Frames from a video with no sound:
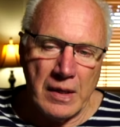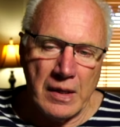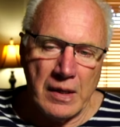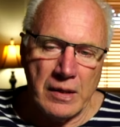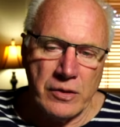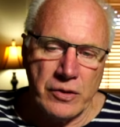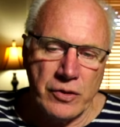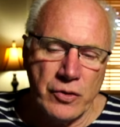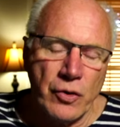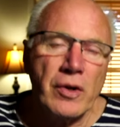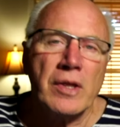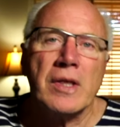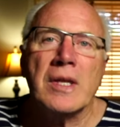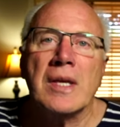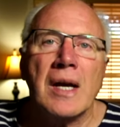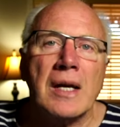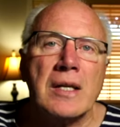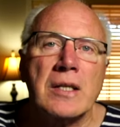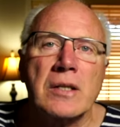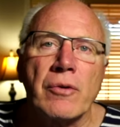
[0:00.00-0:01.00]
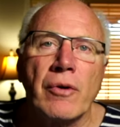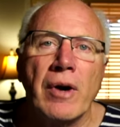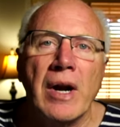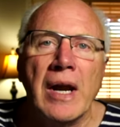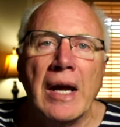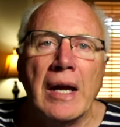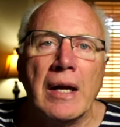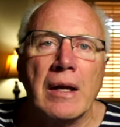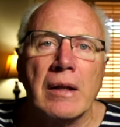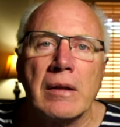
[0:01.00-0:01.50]
during the
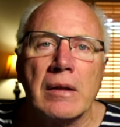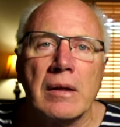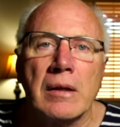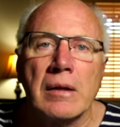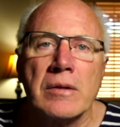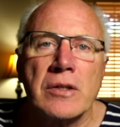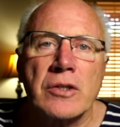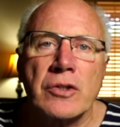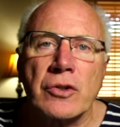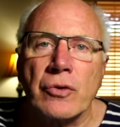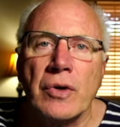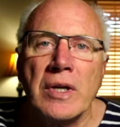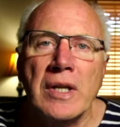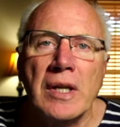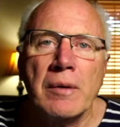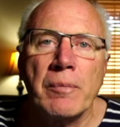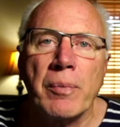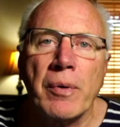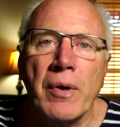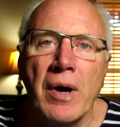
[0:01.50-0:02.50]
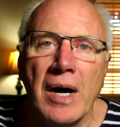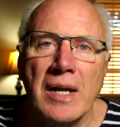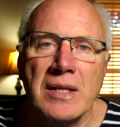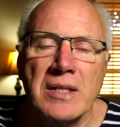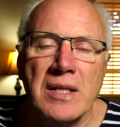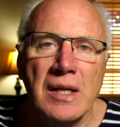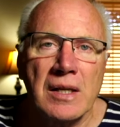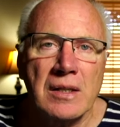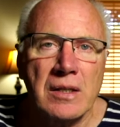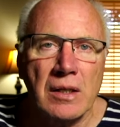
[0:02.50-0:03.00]
x-raying, the screening
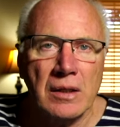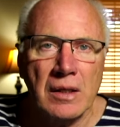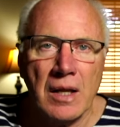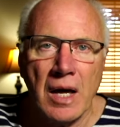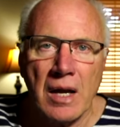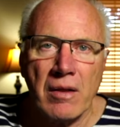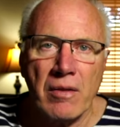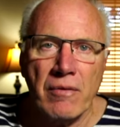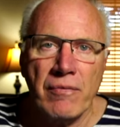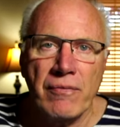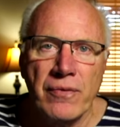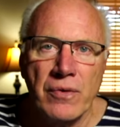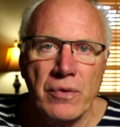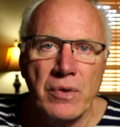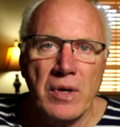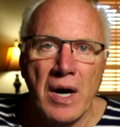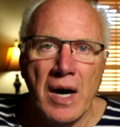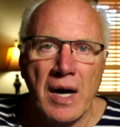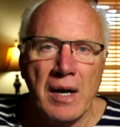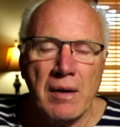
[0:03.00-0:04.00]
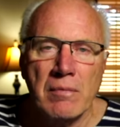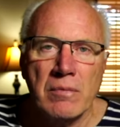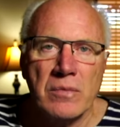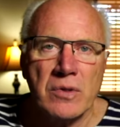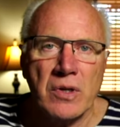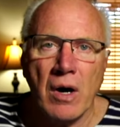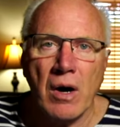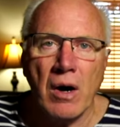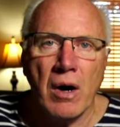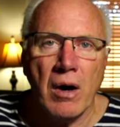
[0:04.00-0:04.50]
process, a lot of the food items
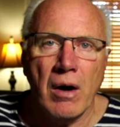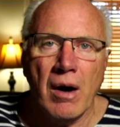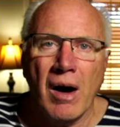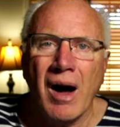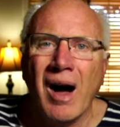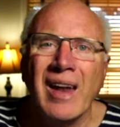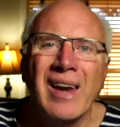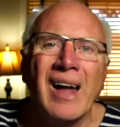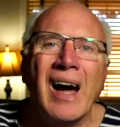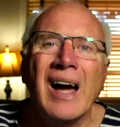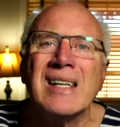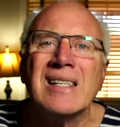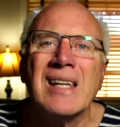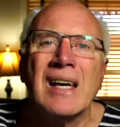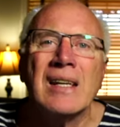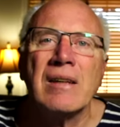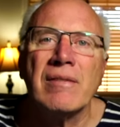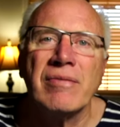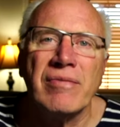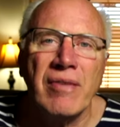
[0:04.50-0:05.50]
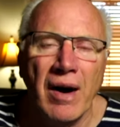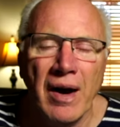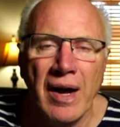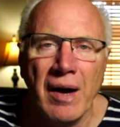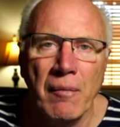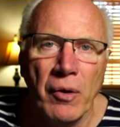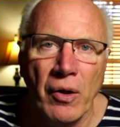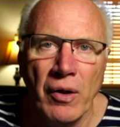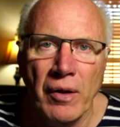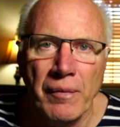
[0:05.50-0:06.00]
are
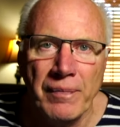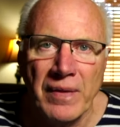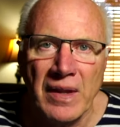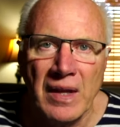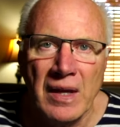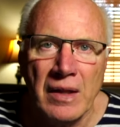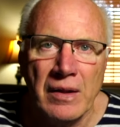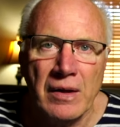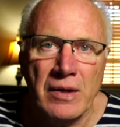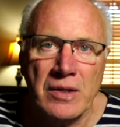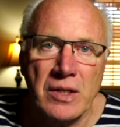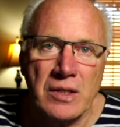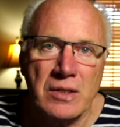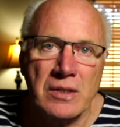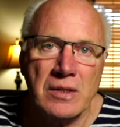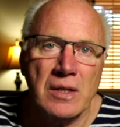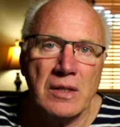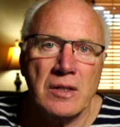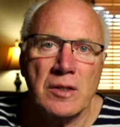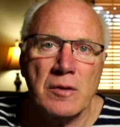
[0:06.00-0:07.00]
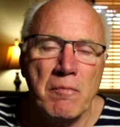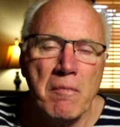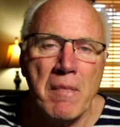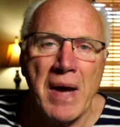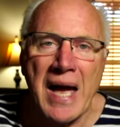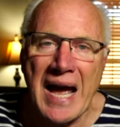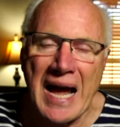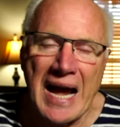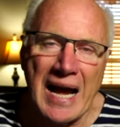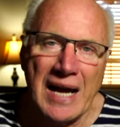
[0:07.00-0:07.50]
unidentifiable. They're just this
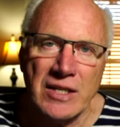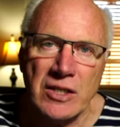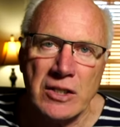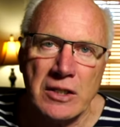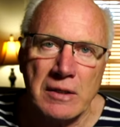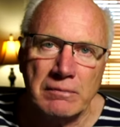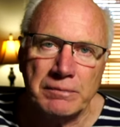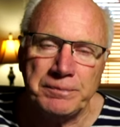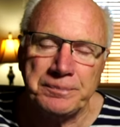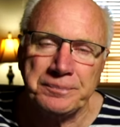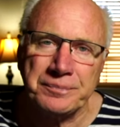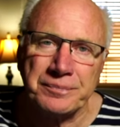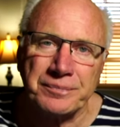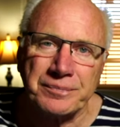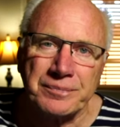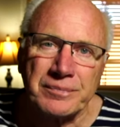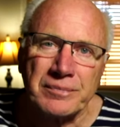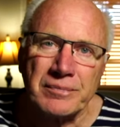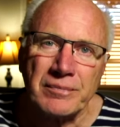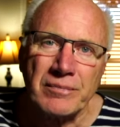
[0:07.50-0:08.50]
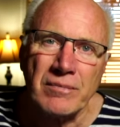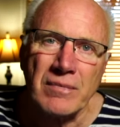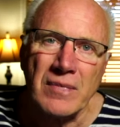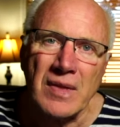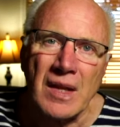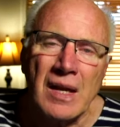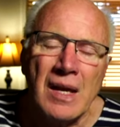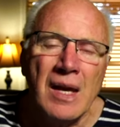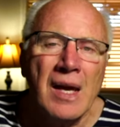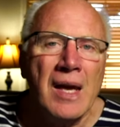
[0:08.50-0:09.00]
mass.
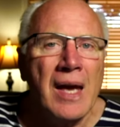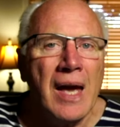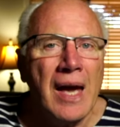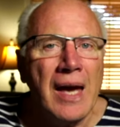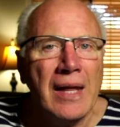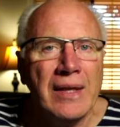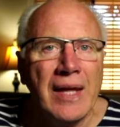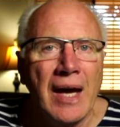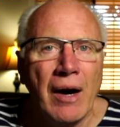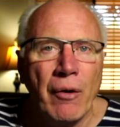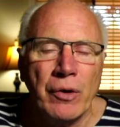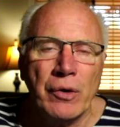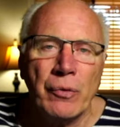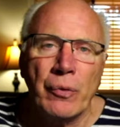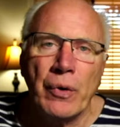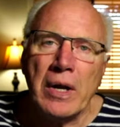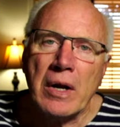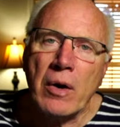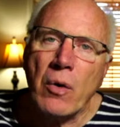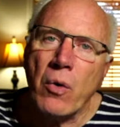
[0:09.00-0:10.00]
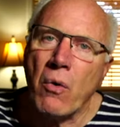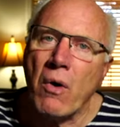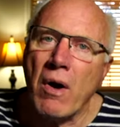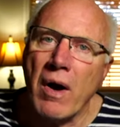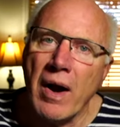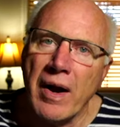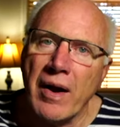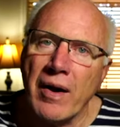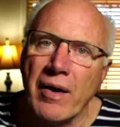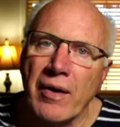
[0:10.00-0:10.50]
And that would
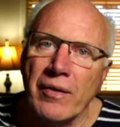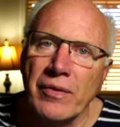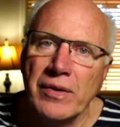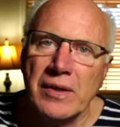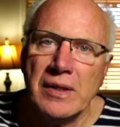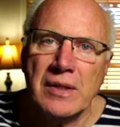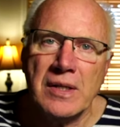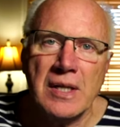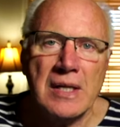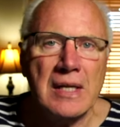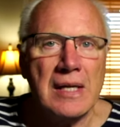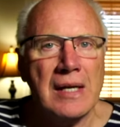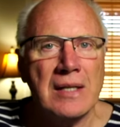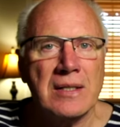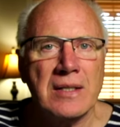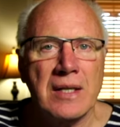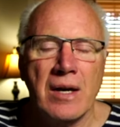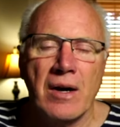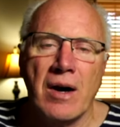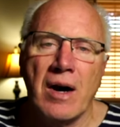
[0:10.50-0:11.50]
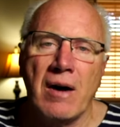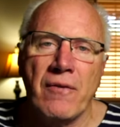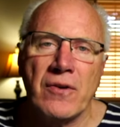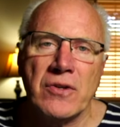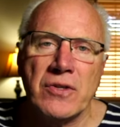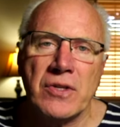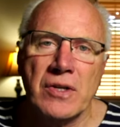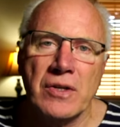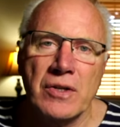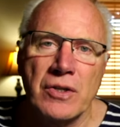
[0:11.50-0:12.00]
require the TSA
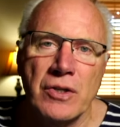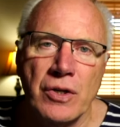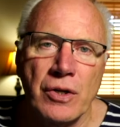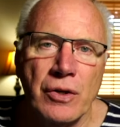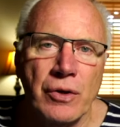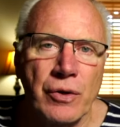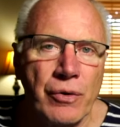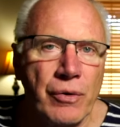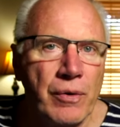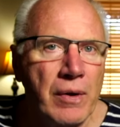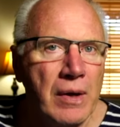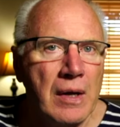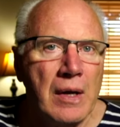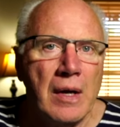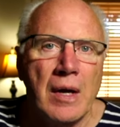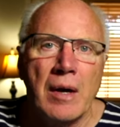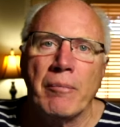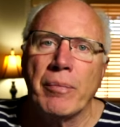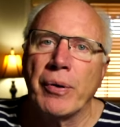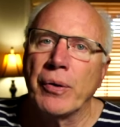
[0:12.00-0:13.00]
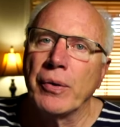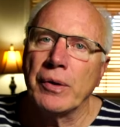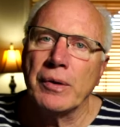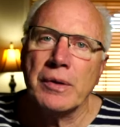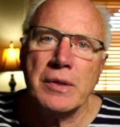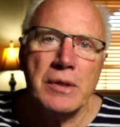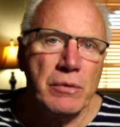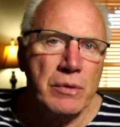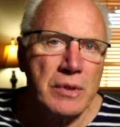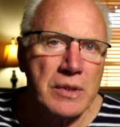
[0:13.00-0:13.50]
officers to pull
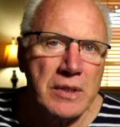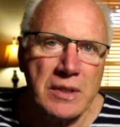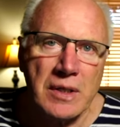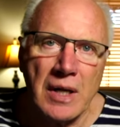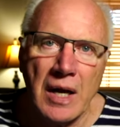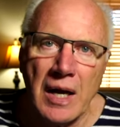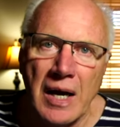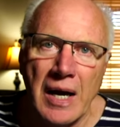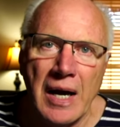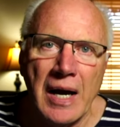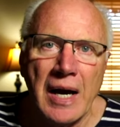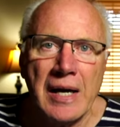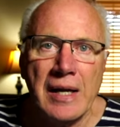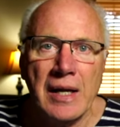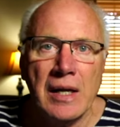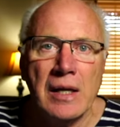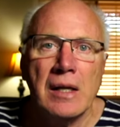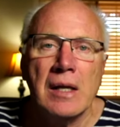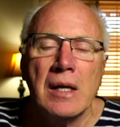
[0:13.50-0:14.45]
you aside and